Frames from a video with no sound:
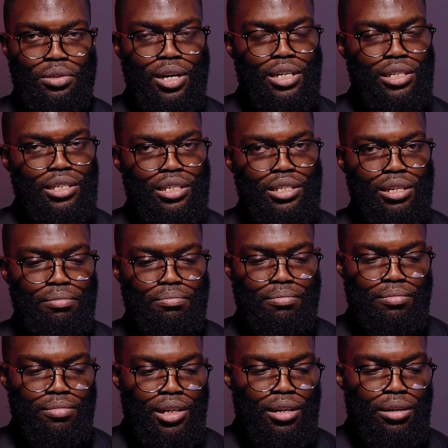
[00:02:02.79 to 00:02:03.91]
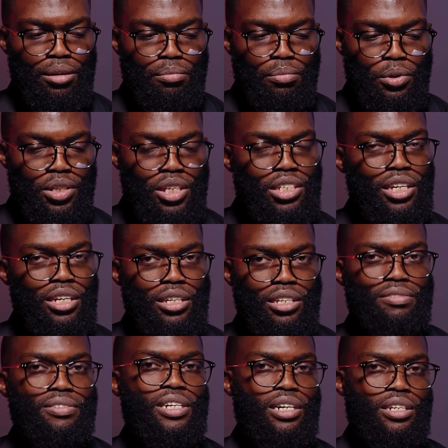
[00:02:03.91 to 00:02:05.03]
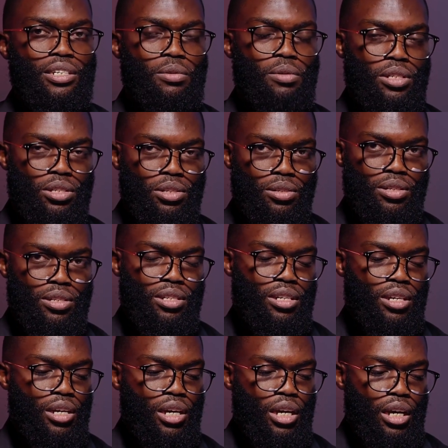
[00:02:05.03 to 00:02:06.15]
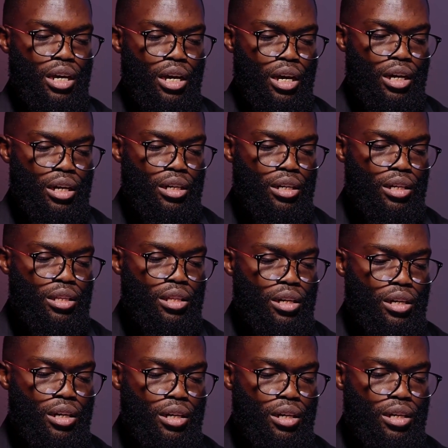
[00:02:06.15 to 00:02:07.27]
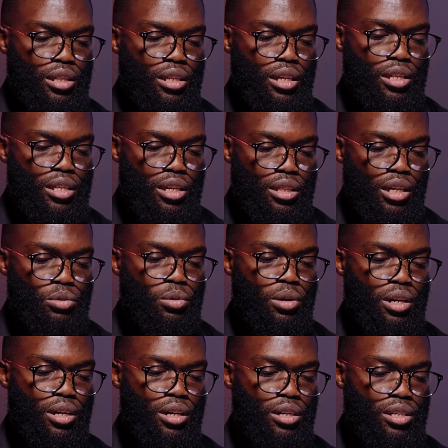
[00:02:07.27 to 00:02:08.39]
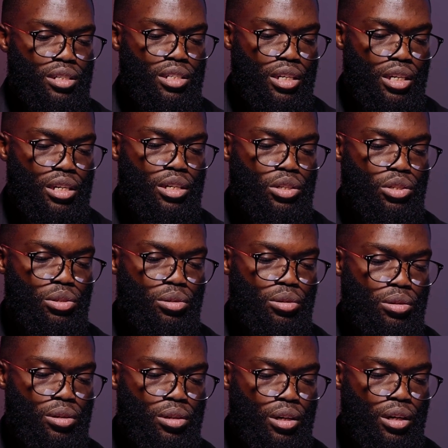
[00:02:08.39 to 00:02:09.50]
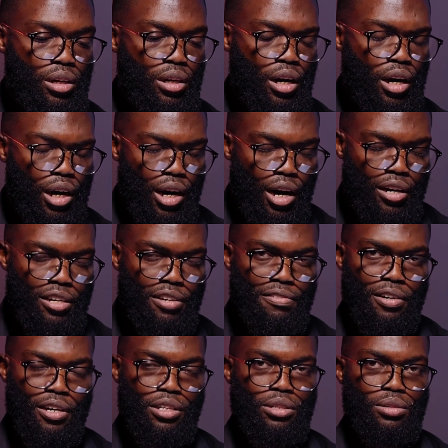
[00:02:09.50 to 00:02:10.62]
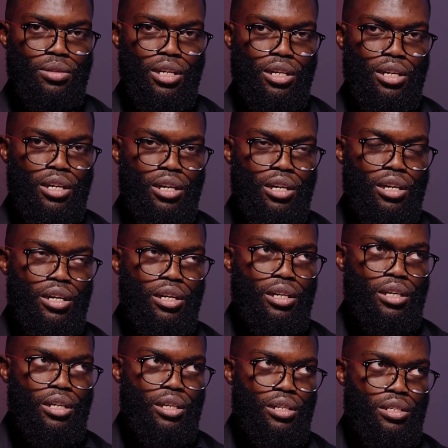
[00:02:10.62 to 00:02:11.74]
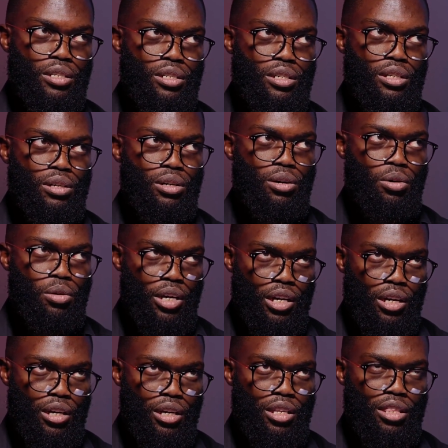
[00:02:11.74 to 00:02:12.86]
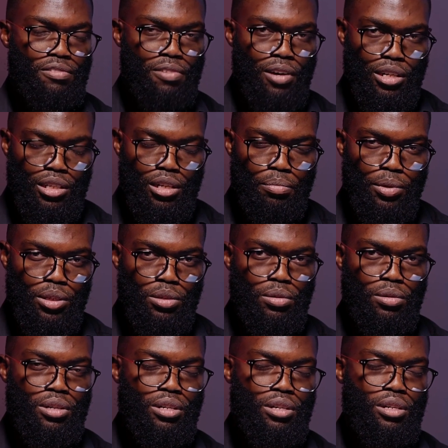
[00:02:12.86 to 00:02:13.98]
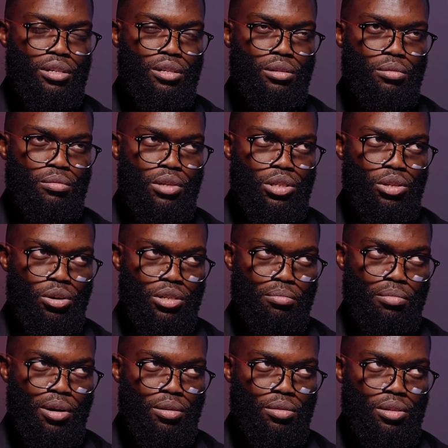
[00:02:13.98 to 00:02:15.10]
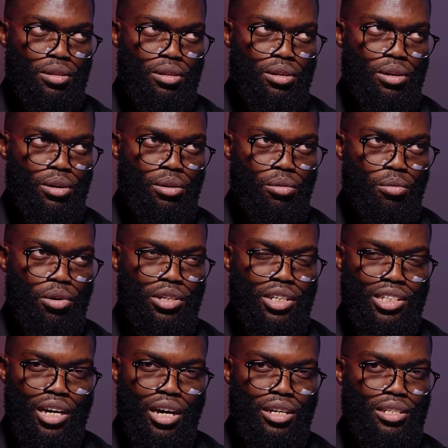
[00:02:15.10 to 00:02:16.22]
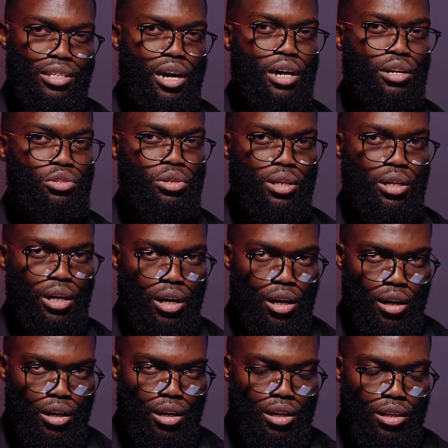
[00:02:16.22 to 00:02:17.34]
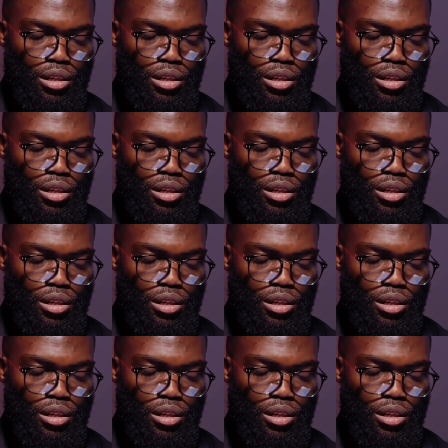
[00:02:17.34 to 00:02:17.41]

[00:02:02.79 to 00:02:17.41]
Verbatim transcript: to answer some potentially difficult questions. And the, the thing that we are seeking to clarify today is, okay, in the first episode, we talked about what tongues actually are.